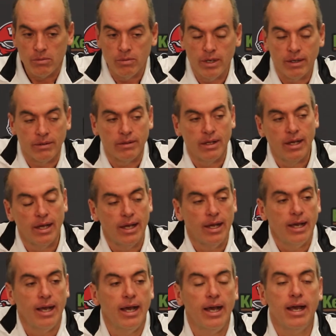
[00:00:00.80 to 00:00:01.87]
Well,
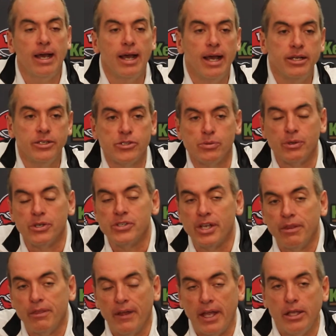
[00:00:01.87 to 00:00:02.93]
I, I just want to
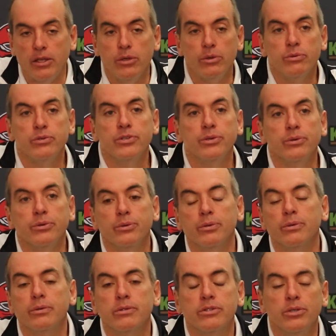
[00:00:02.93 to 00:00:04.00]
say thank you
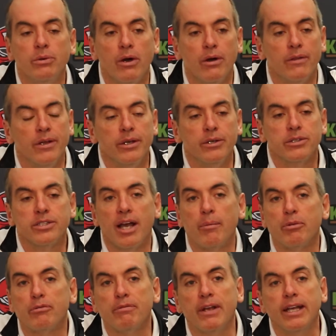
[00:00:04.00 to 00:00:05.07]
to to all the
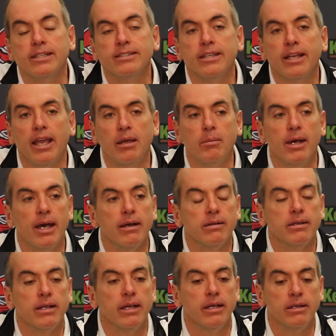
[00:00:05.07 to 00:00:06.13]
Hilltopper fans that came
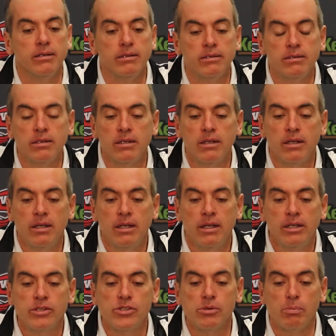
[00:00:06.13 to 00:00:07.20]
out and
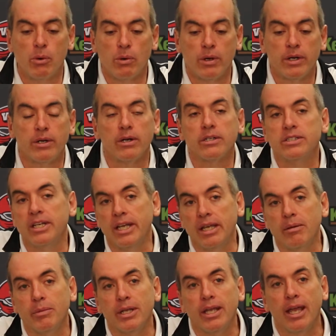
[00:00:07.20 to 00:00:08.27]
supported our
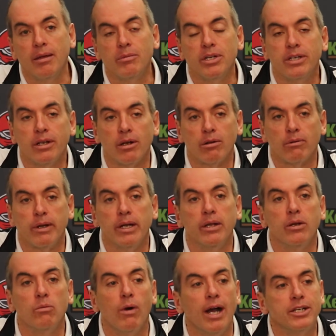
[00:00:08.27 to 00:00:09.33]
team and came to Diddle
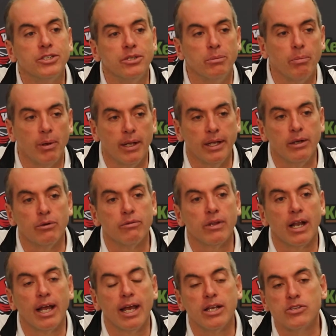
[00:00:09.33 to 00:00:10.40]
Arena and watched them play
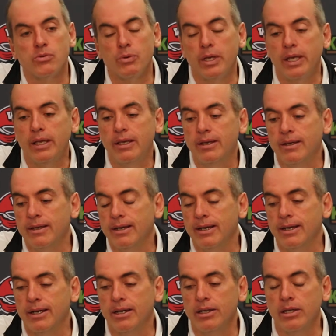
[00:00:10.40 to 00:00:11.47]
over the last week.
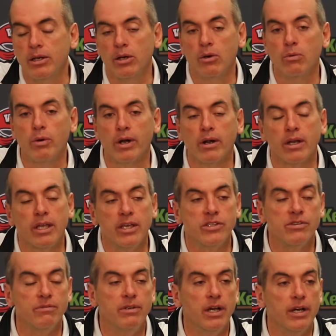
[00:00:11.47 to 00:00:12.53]
Uh, you know what our
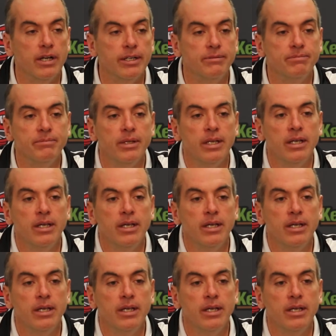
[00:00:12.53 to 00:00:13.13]
kids have done